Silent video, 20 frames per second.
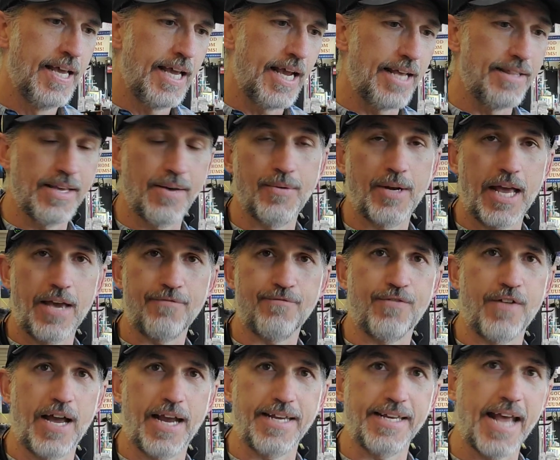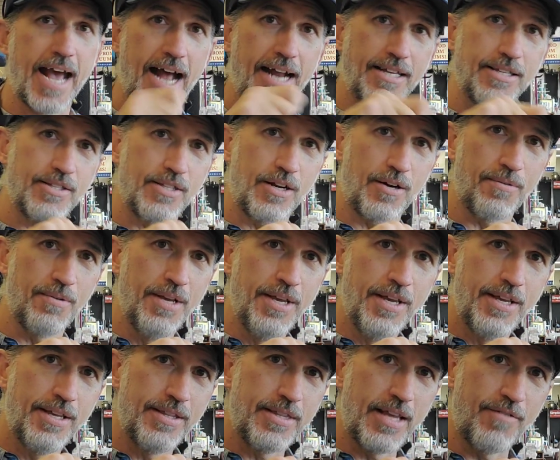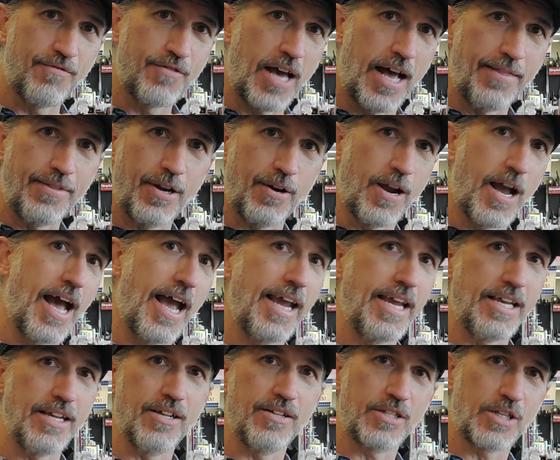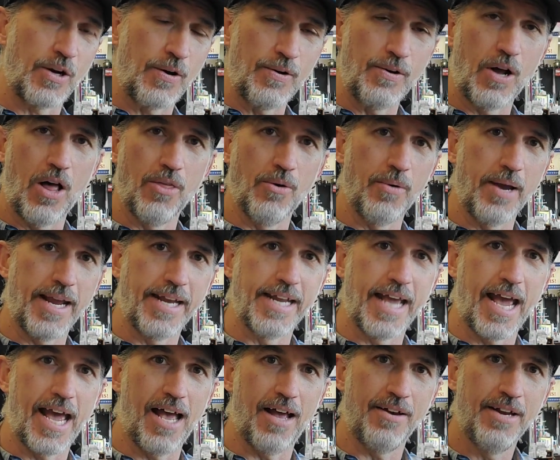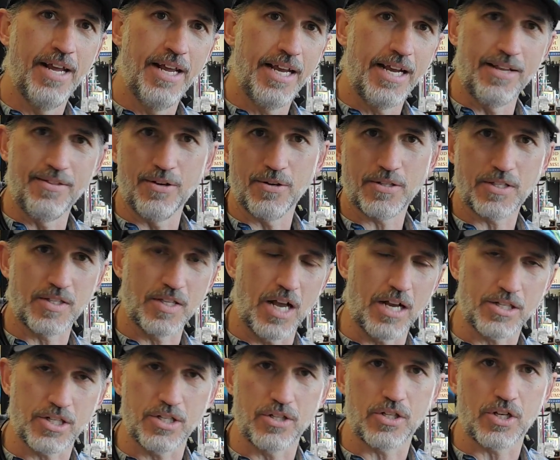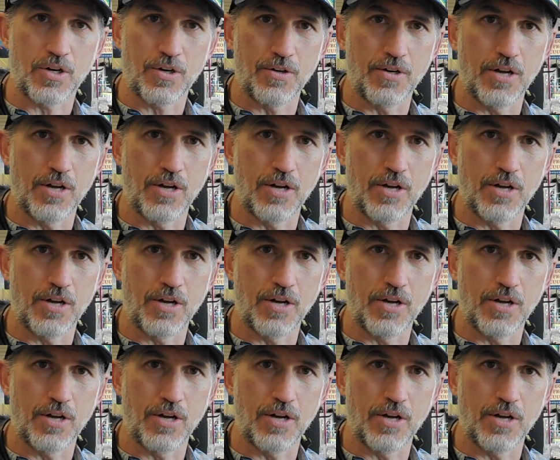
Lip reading: And then what I find out is they've got their height turned all the way down and their suction turned